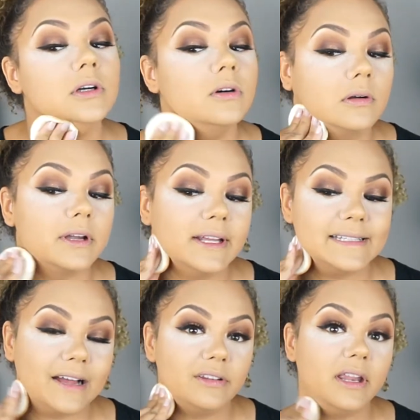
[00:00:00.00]
Okay,
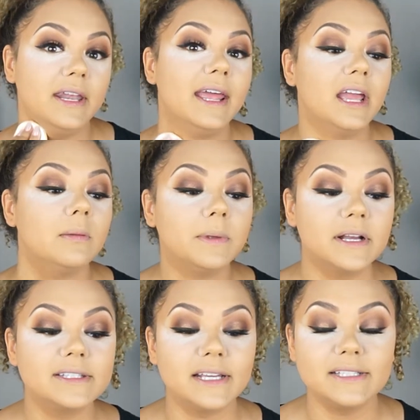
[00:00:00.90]
down the neck,
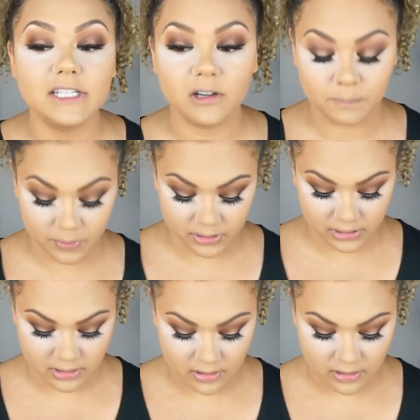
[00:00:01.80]
because I did put